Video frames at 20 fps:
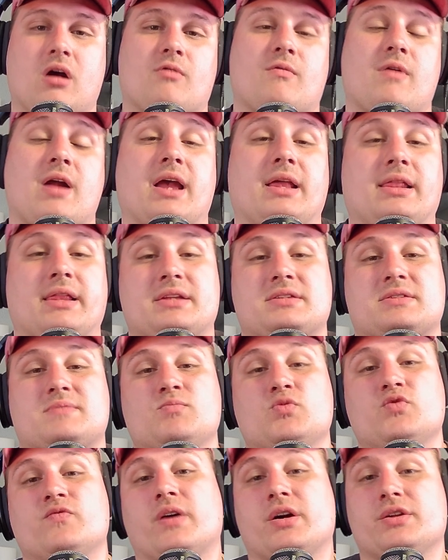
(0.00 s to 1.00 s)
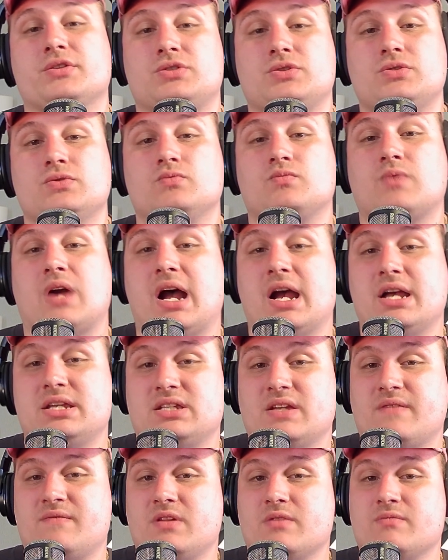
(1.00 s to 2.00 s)
right, let's move on to Rise
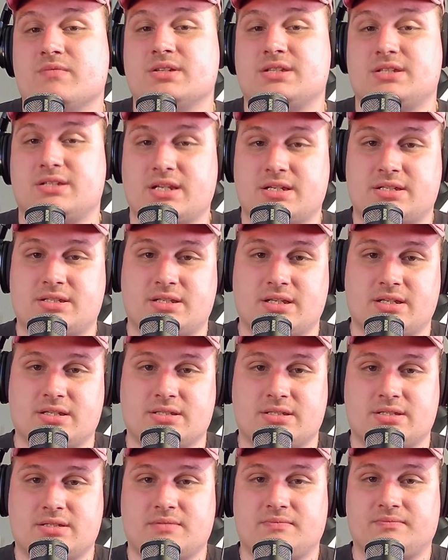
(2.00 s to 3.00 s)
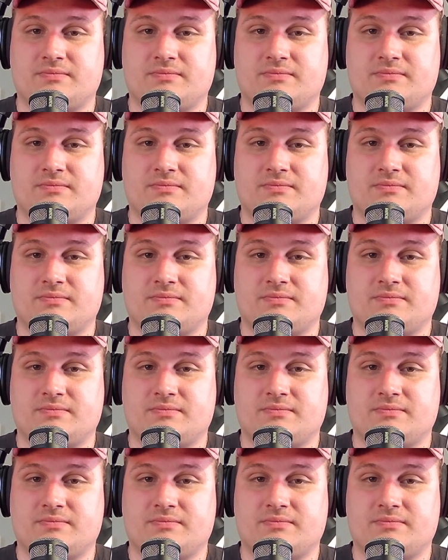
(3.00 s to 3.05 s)
of the Resistance.